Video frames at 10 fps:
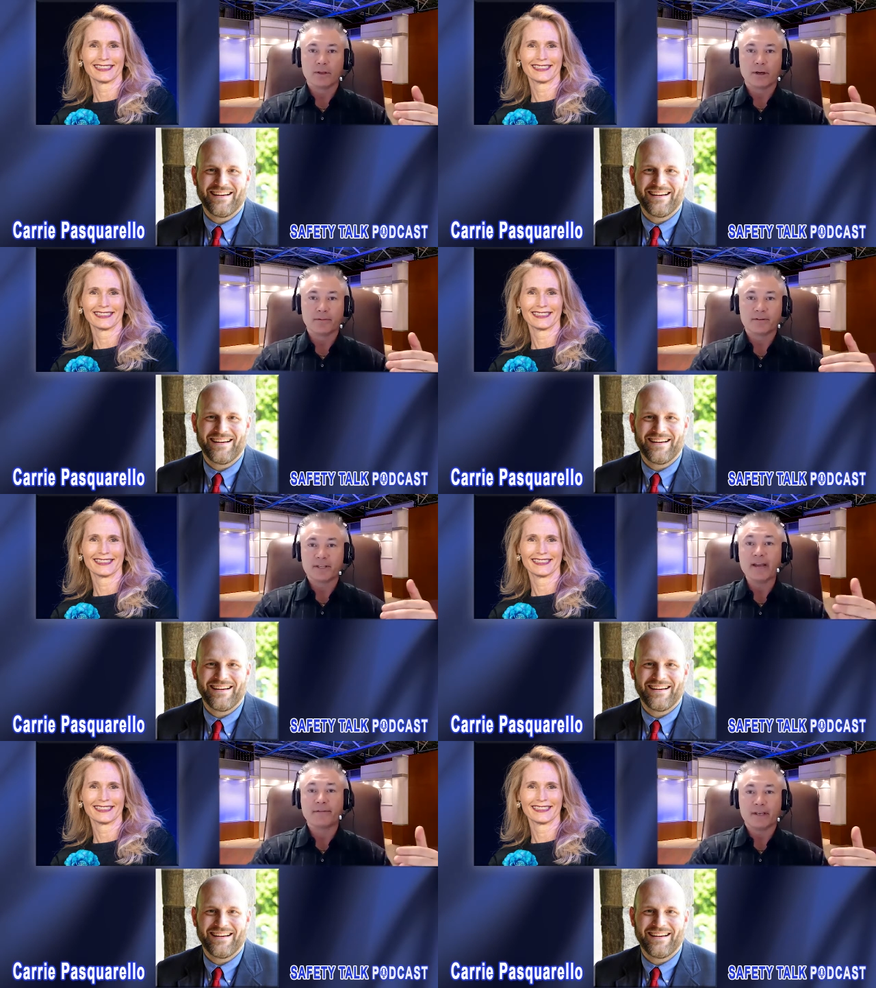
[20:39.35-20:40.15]
Speaker 1: of
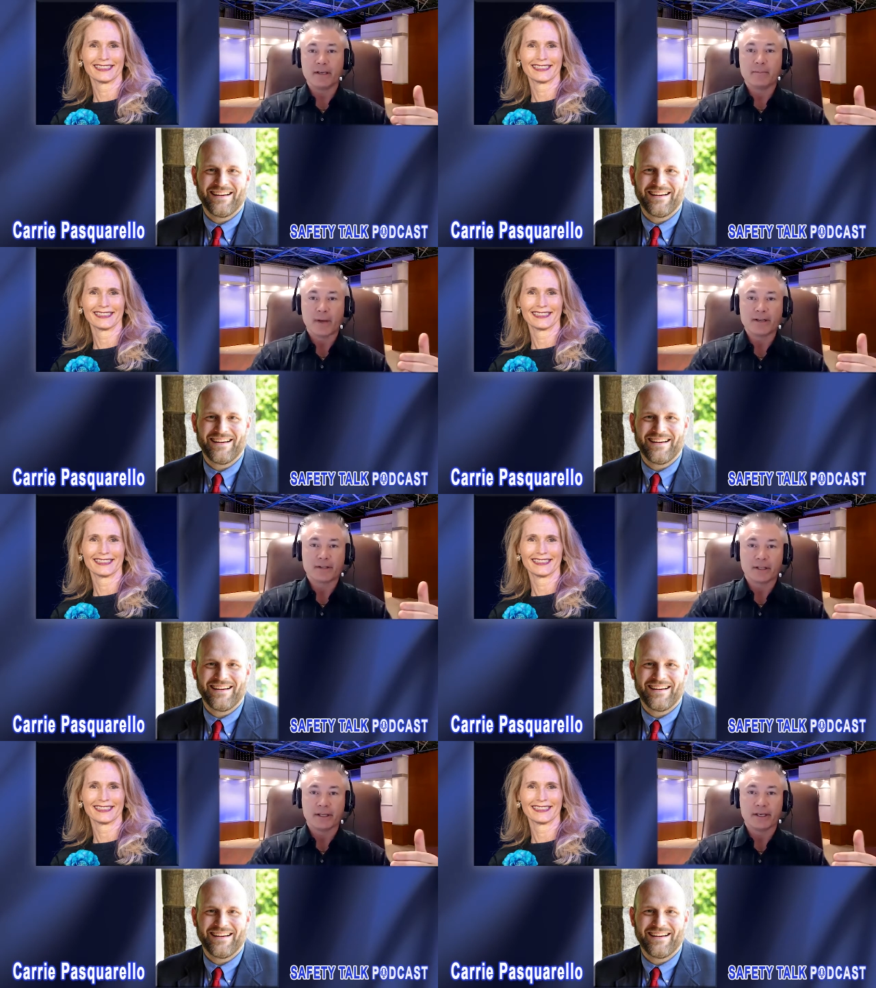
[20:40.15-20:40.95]
safety
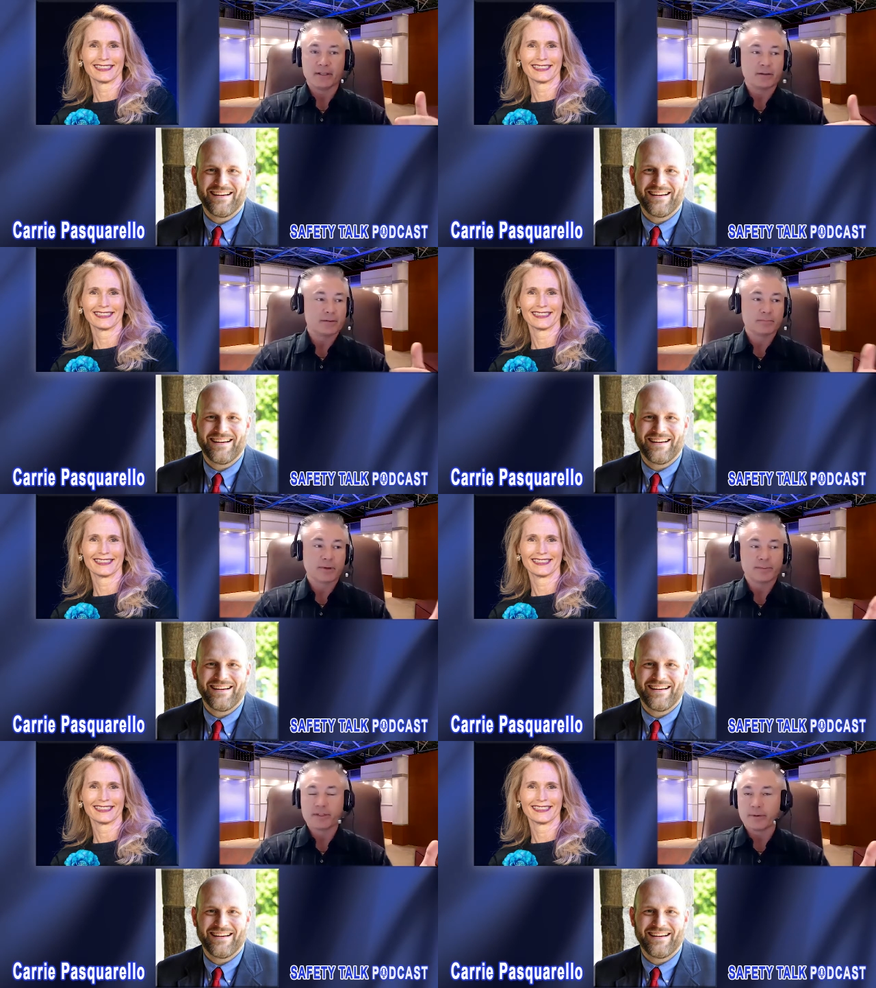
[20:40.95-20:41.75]
basically, and, and
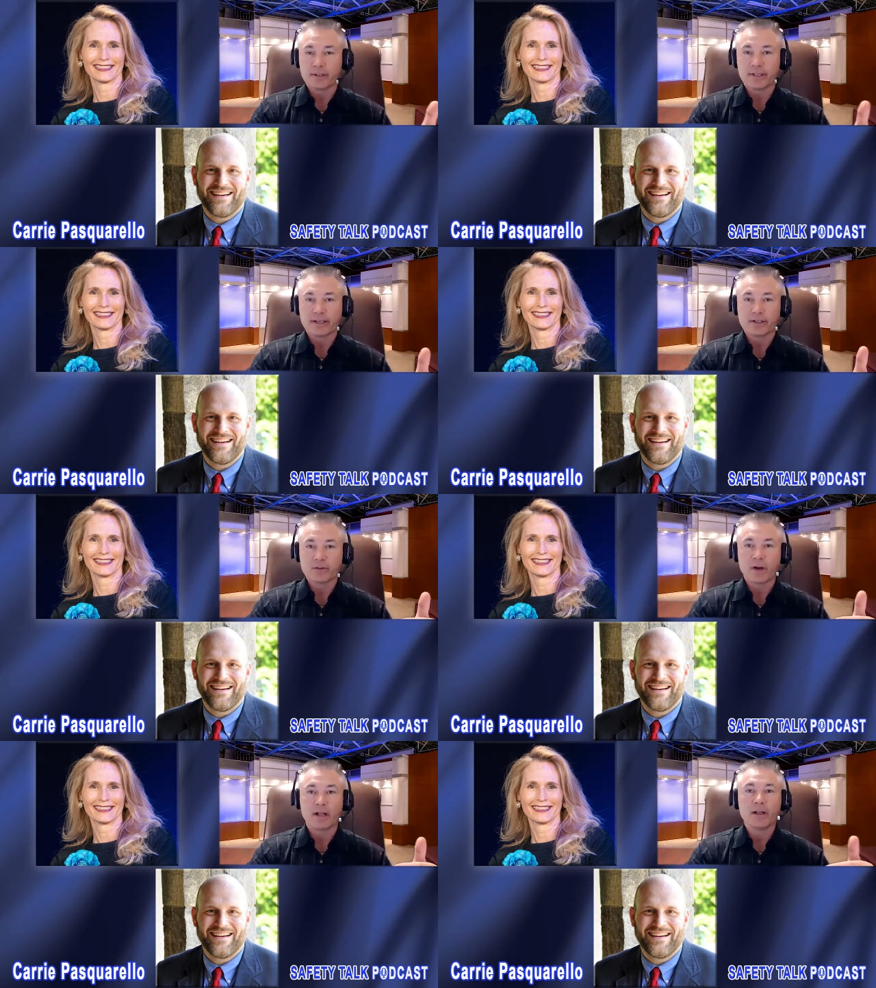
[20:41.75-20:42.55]
probably some other things
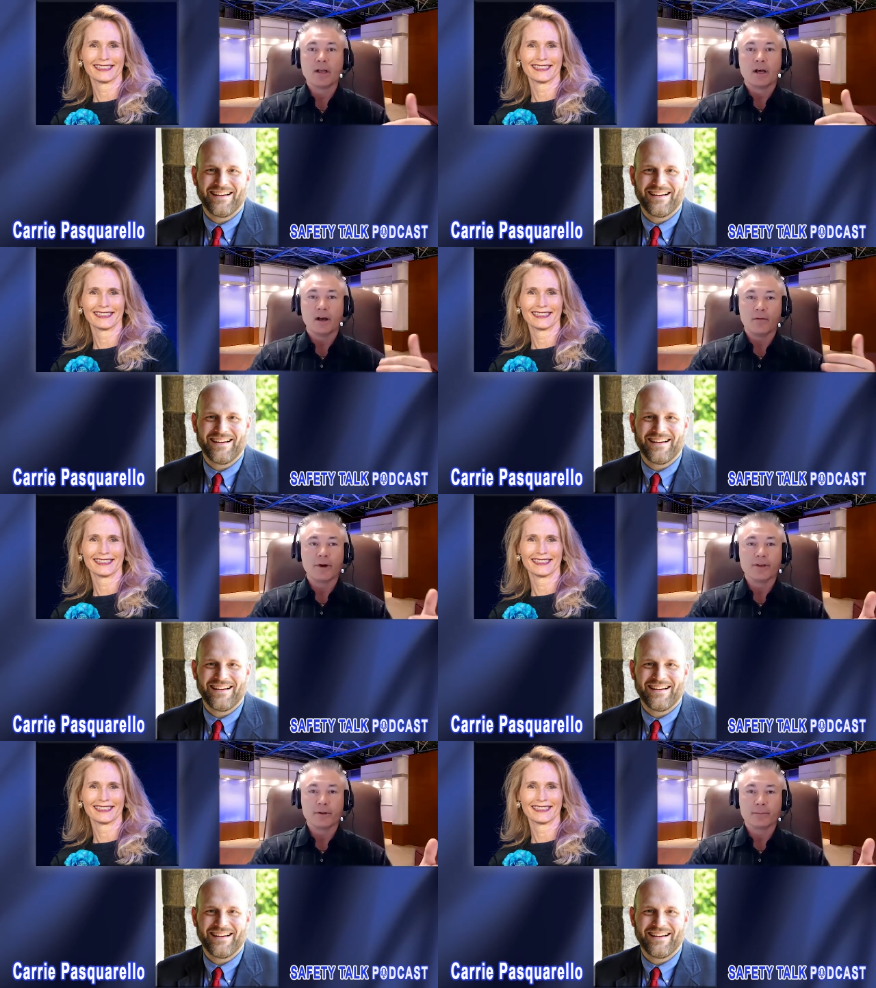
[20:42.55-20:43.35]
as well, of
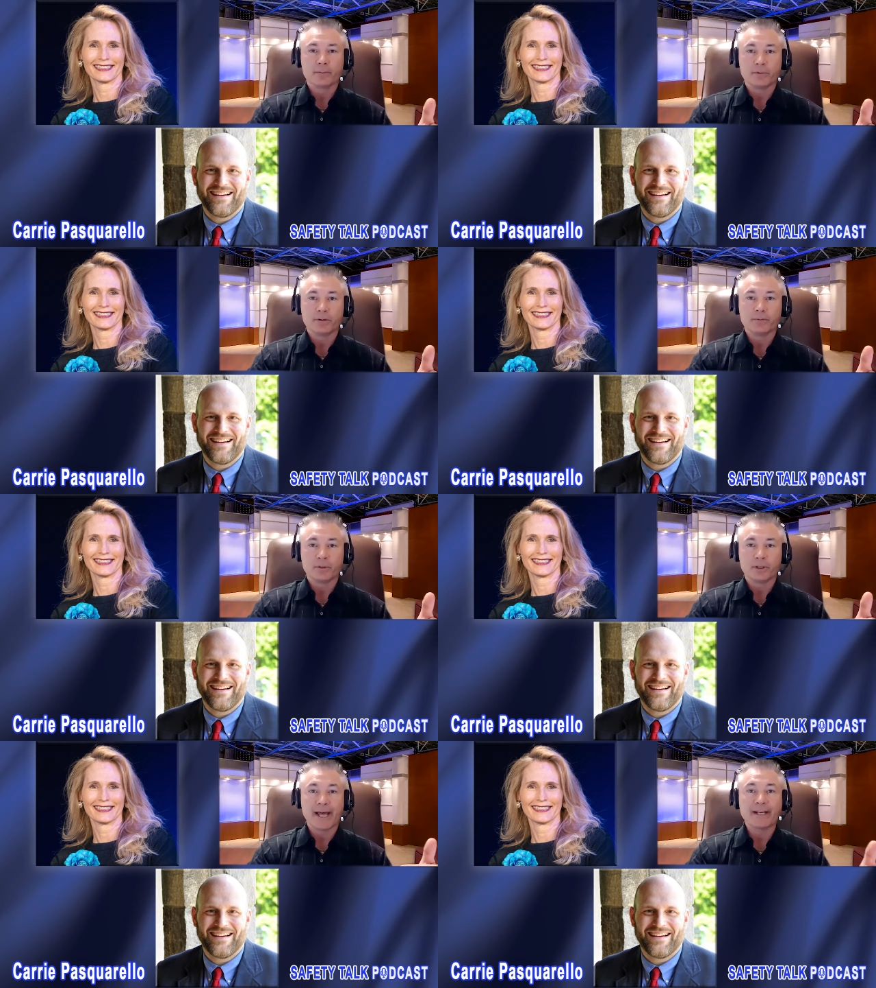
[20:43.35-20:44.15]
where you're, you
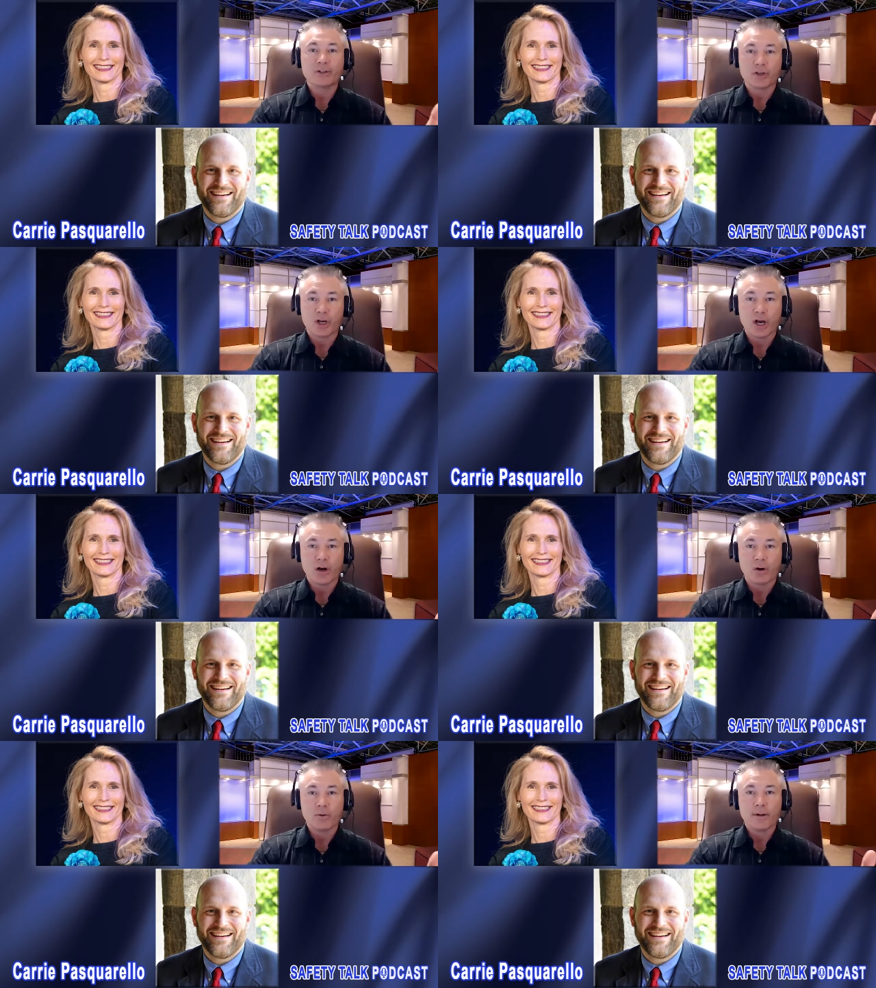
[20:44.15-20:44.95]
would like to go,